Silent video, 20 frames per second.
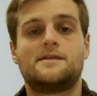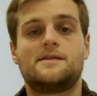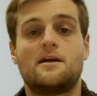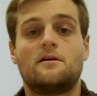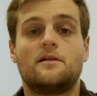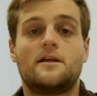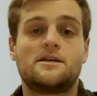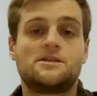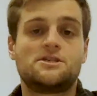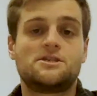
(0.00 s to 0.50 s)

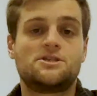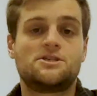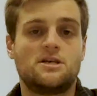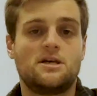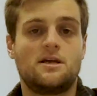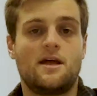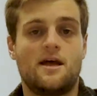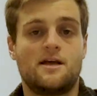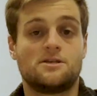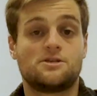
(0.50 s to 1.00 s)
Dental
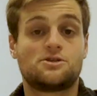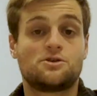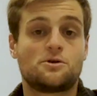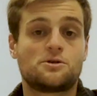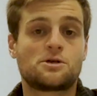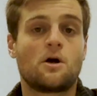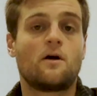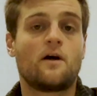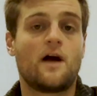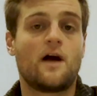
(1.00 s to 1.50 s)
SG and
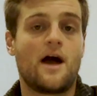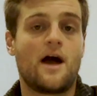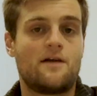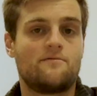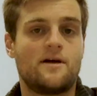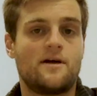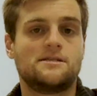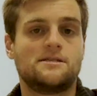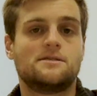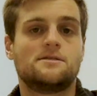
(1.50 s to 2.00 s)
Surgical Guide
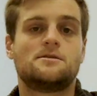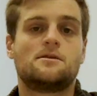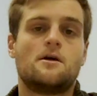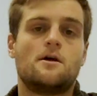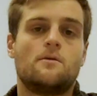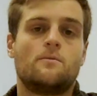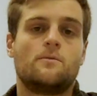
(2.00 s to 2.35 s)
resins,